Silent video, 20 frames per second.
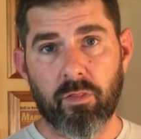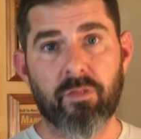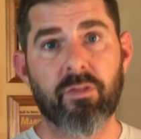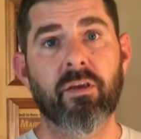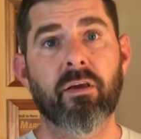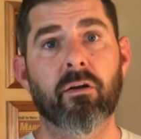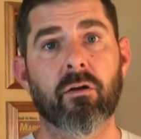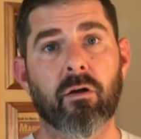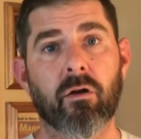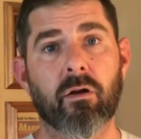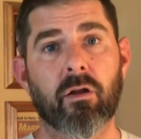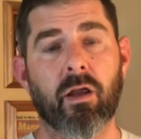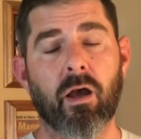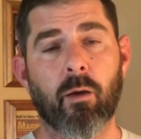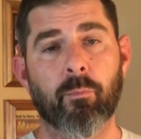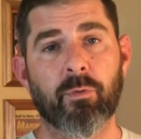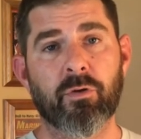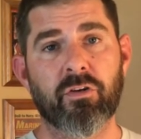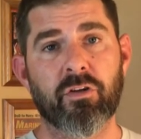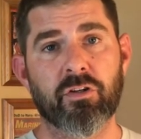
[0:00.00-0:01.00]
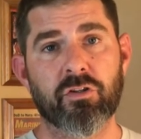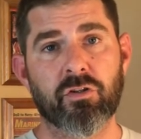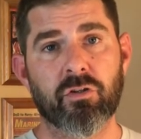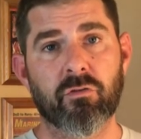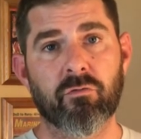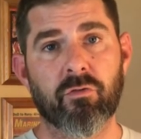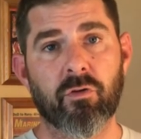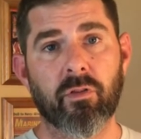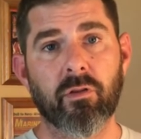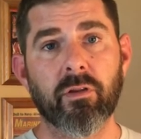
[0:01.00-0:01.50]
theater
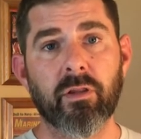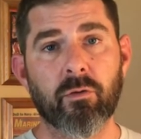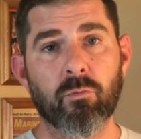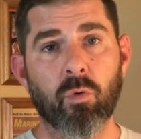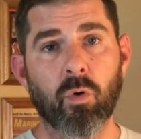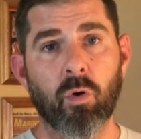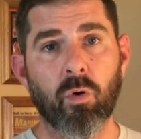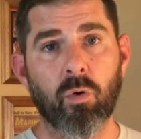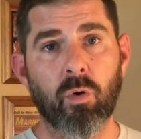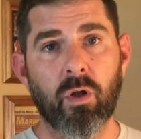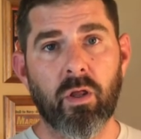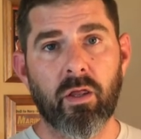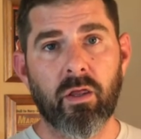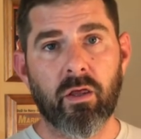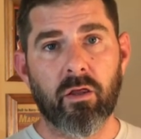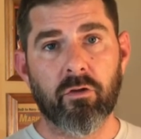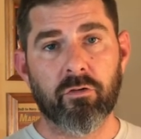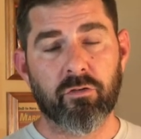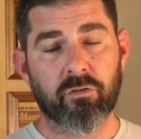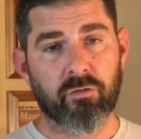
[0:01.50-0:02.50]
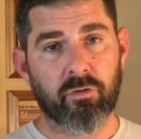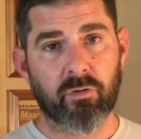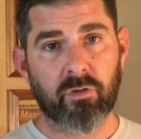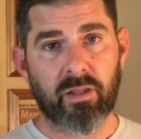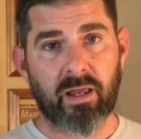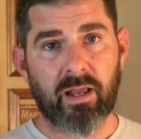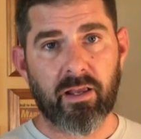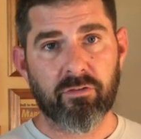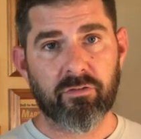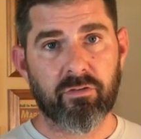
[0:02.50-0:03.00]
competition for the lead role. This is her
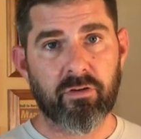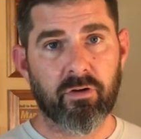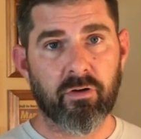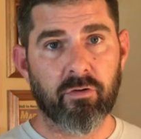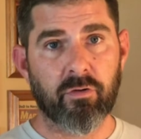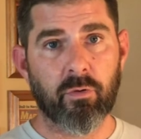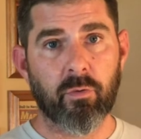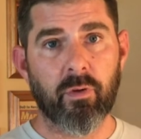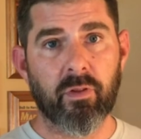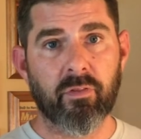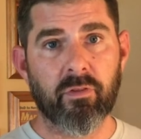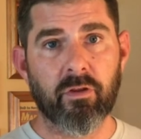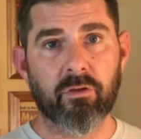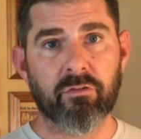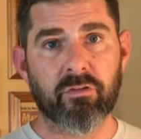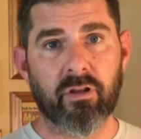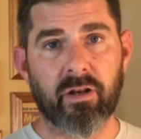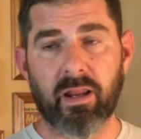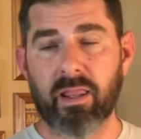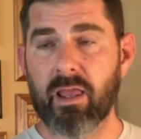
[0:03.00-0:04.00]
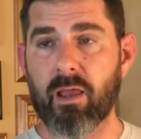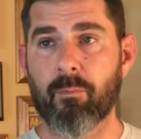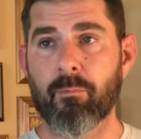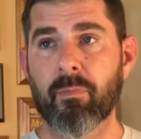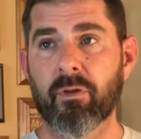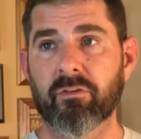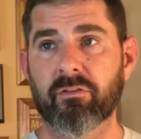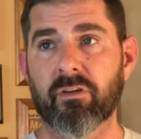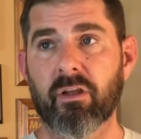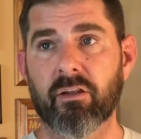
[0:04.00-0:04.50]
last year doing this, and I can't
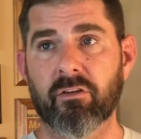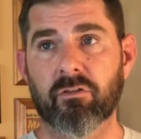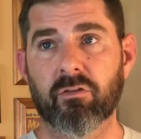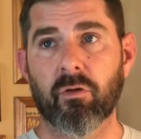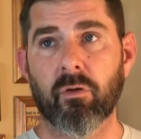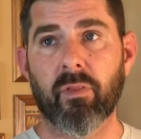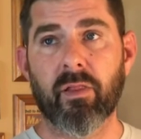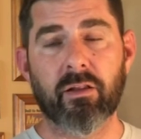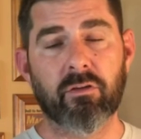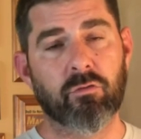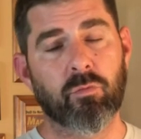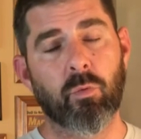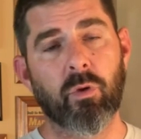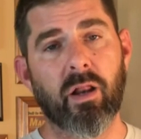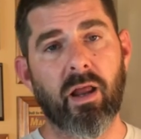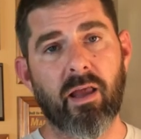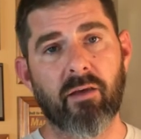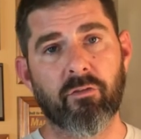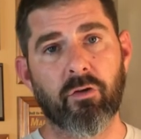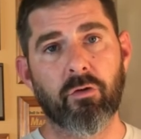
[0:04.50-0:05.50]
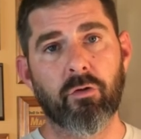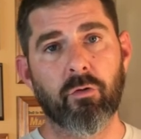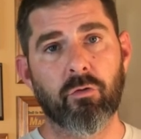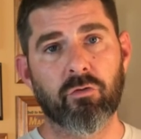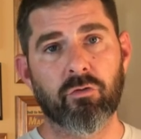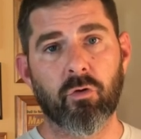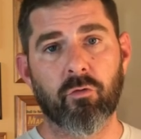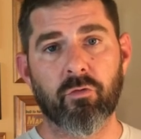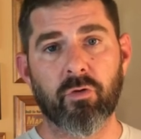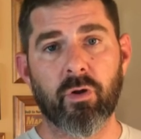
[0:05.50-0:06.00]
miss that. So that's what I have to do.
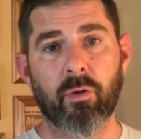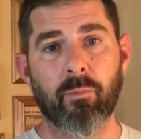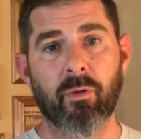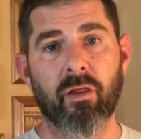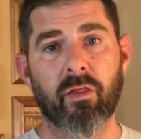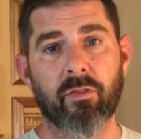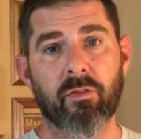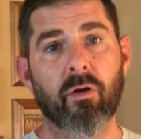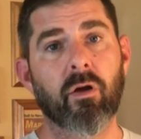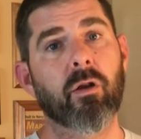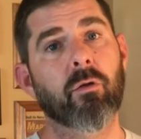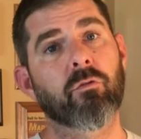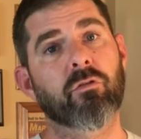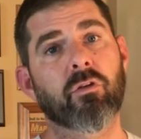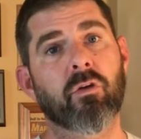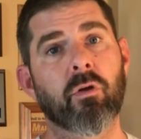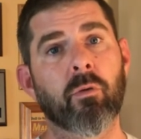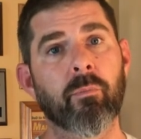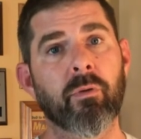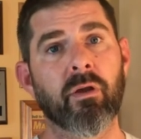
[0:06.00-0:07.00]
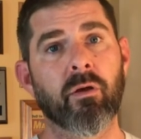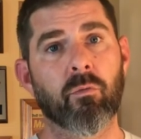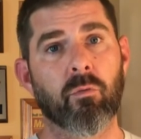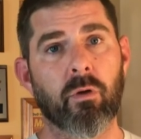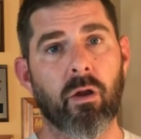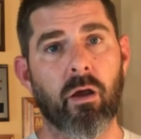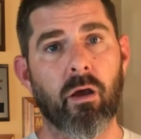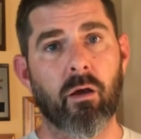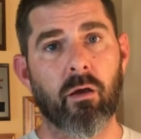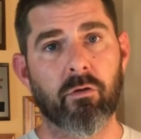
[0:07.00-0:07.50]
So for anybody that thought I was going to be at
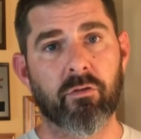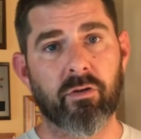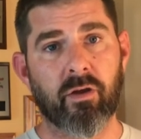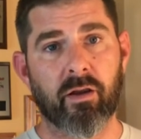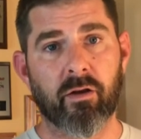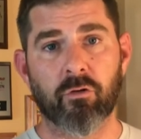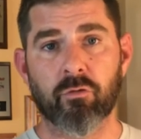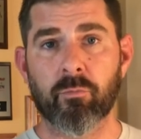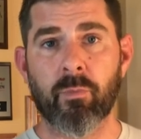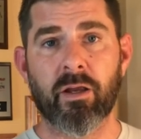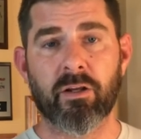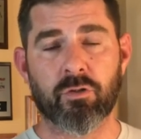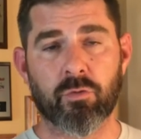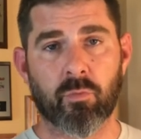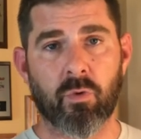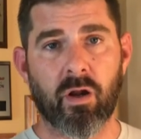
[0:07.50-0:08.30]
uh, Tigers match at